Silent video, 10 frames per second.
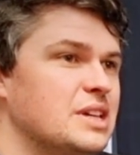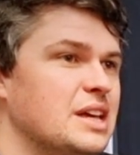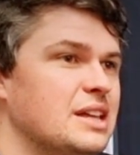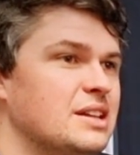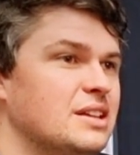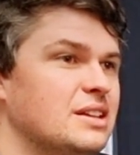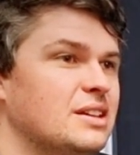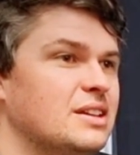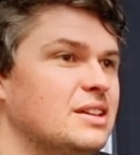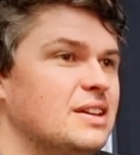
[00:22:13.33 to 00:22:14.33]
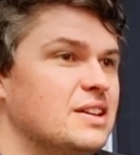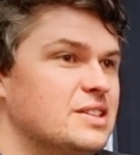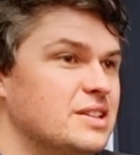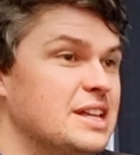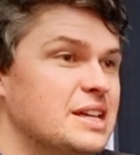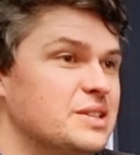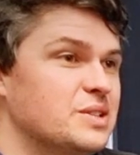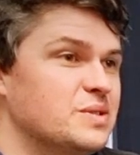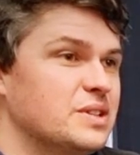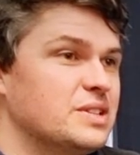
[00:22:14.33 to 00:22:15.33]
and is in that
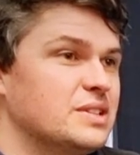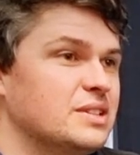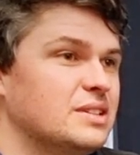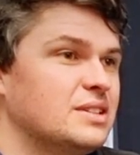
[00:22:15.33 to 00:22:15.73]
situation?